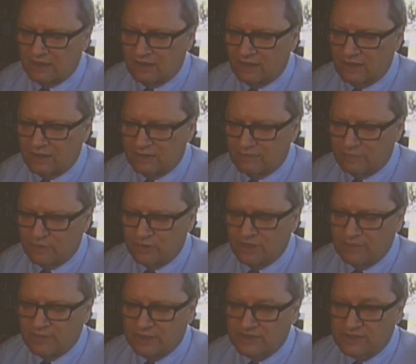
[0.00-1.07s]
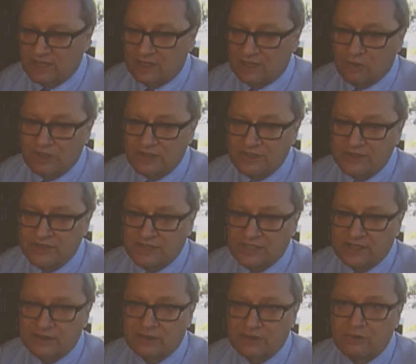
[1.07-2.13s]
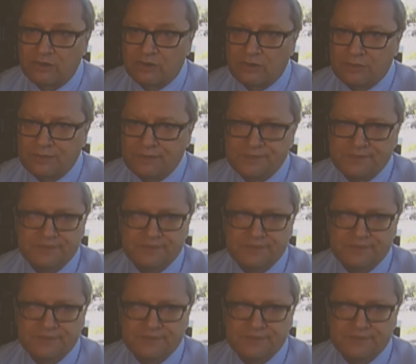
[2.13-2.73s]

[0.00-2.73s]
are pretty much like 1G in the root.